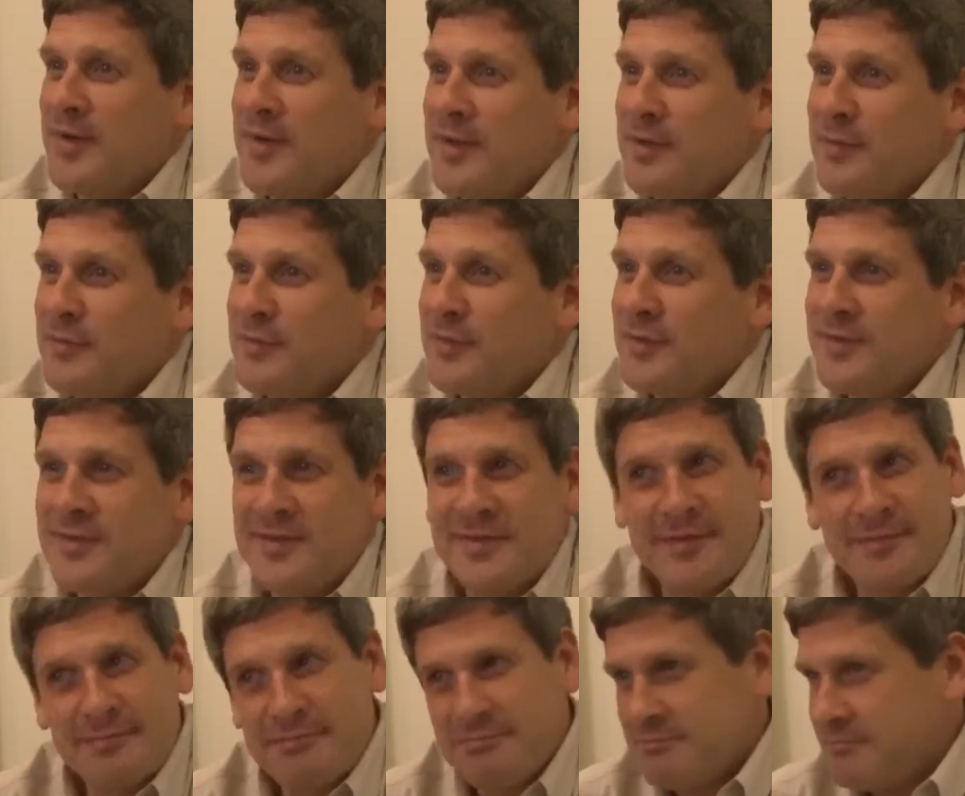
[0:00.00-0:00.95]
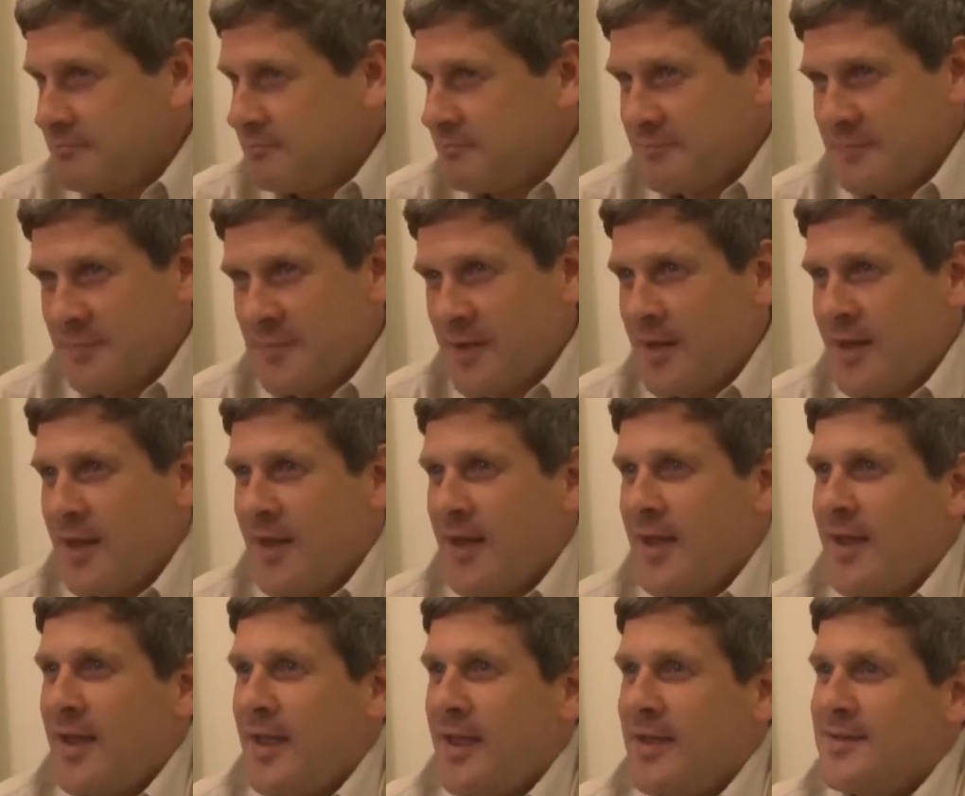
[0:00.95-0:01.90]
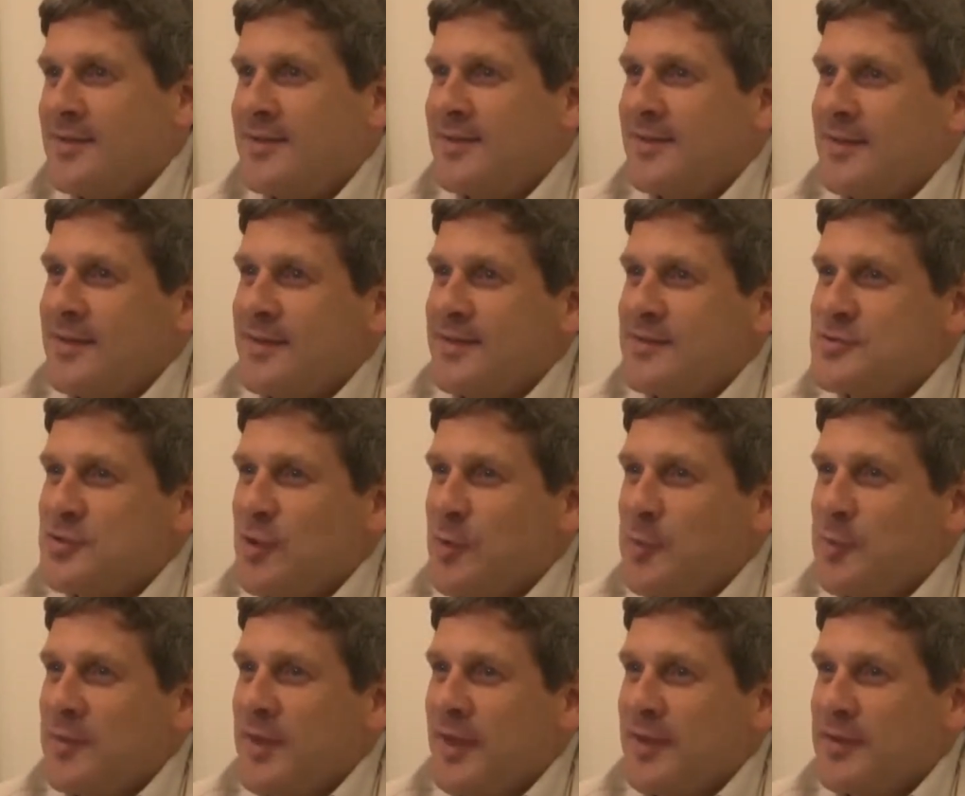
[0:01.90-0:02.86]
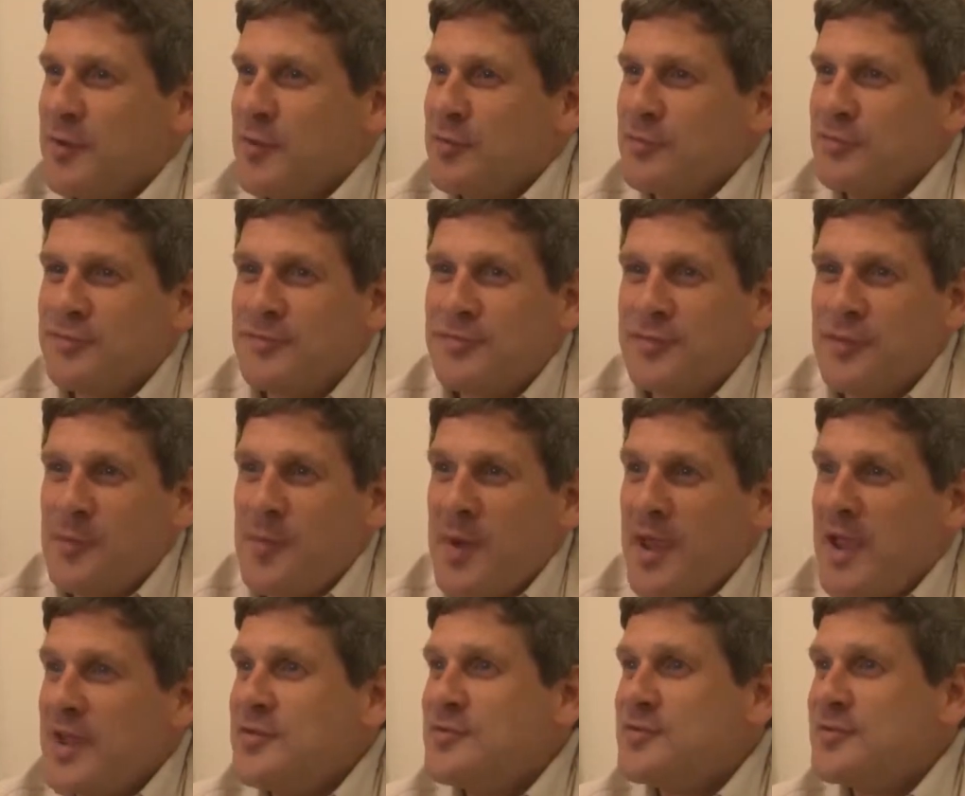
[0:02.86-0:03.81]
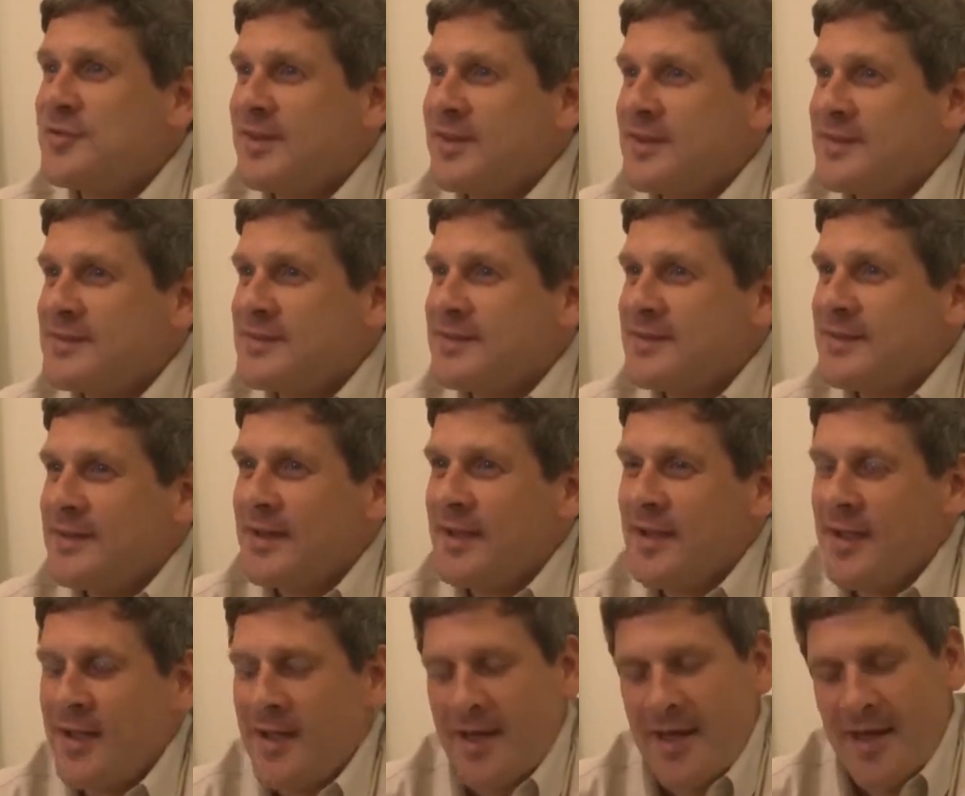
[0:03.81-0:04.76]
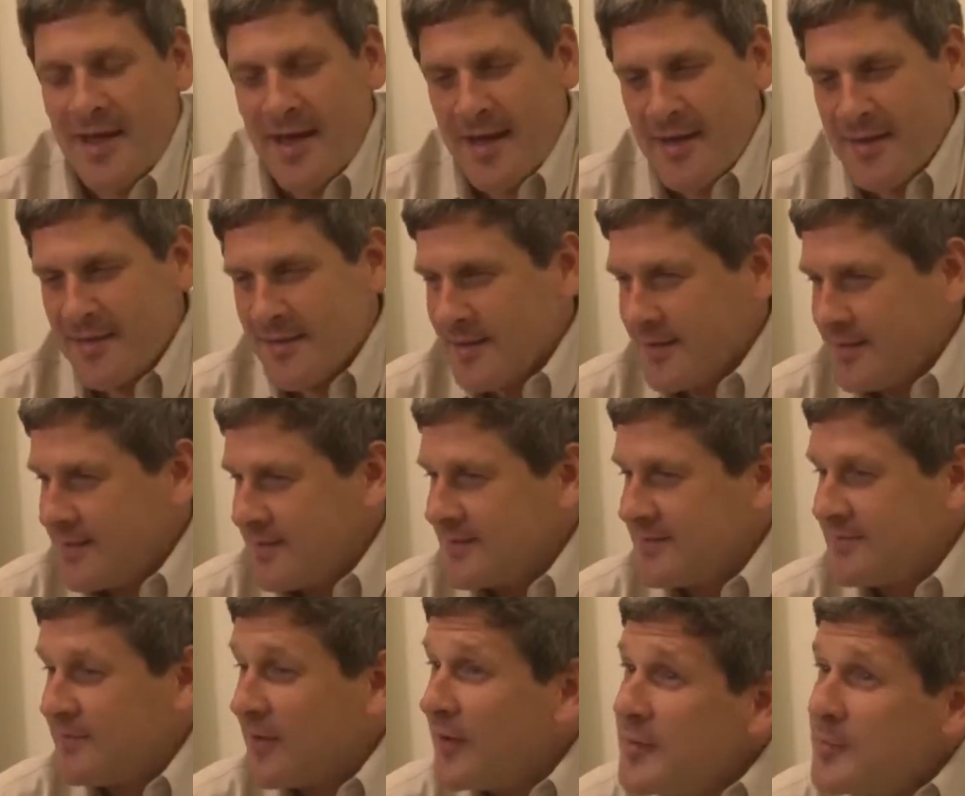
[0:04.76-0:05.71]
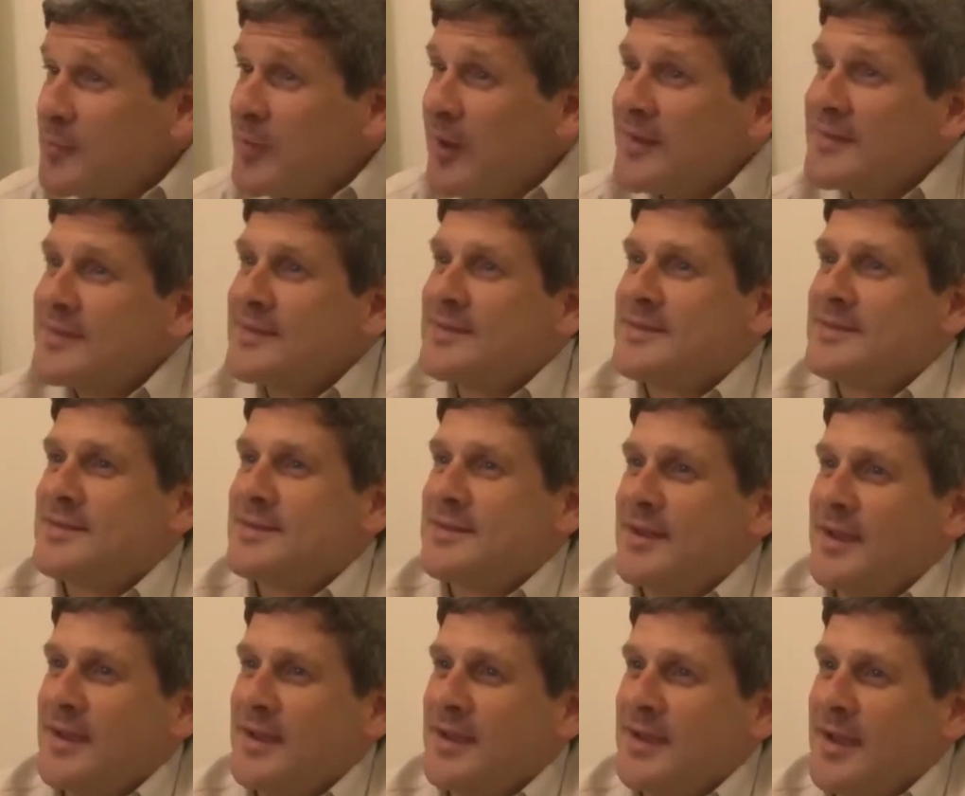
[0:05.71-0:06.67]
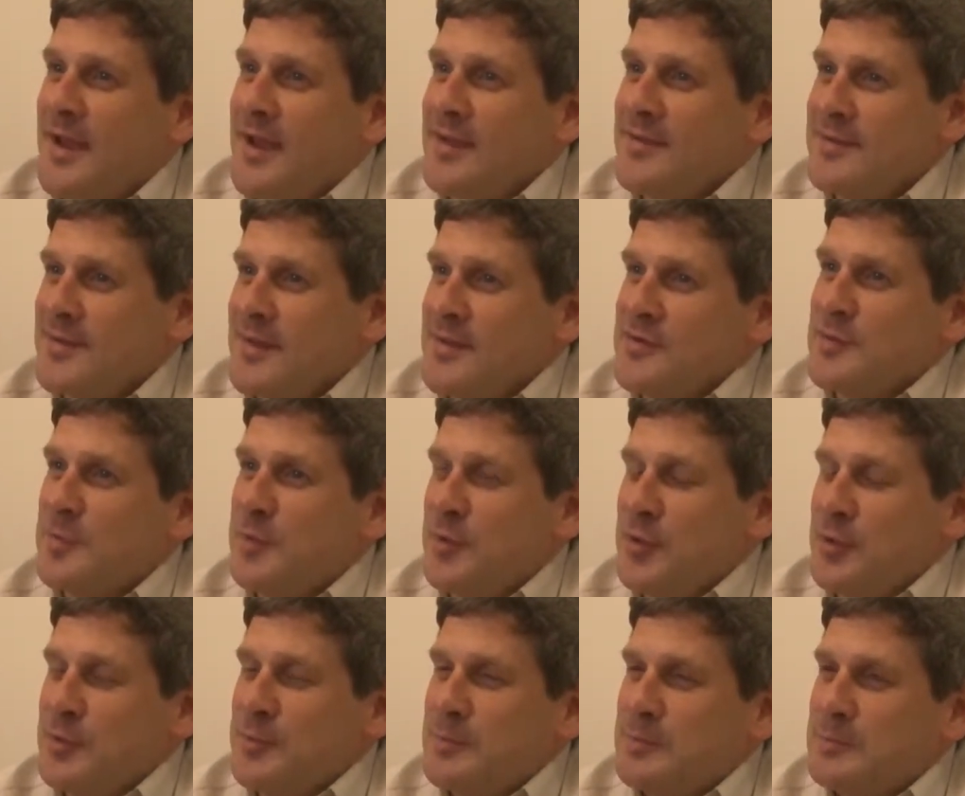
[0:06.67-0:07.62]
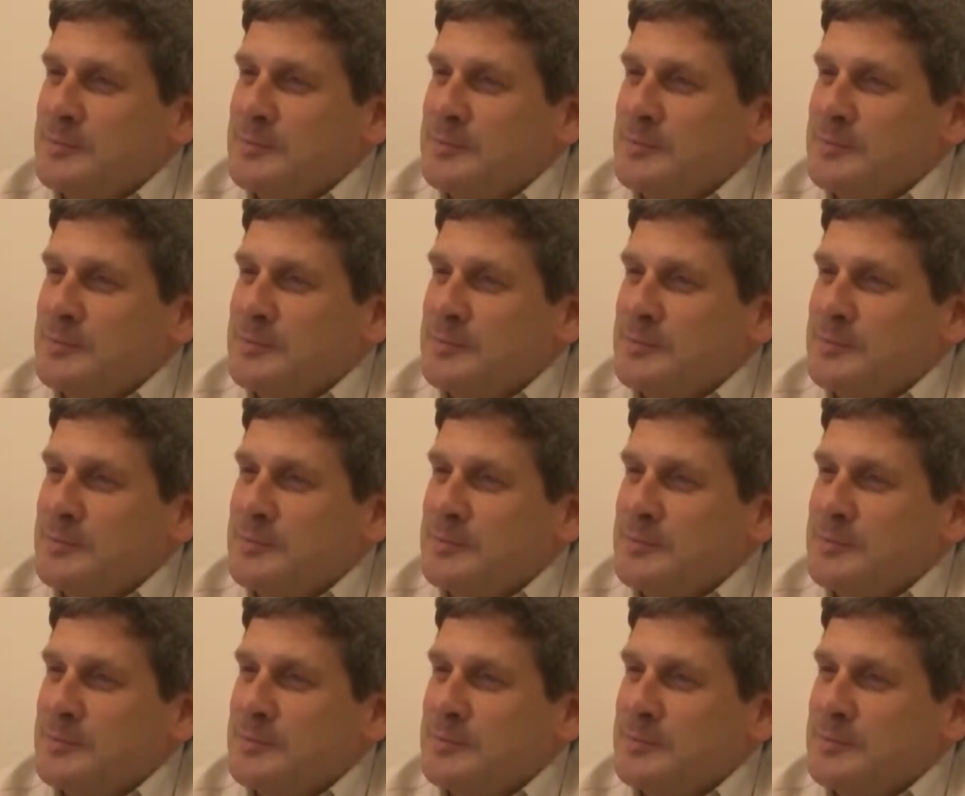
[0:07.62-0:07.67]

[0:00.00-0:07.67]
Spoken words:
in the office. It's a job that goes from A to Z, and that is very pleasant as an entrepreneur.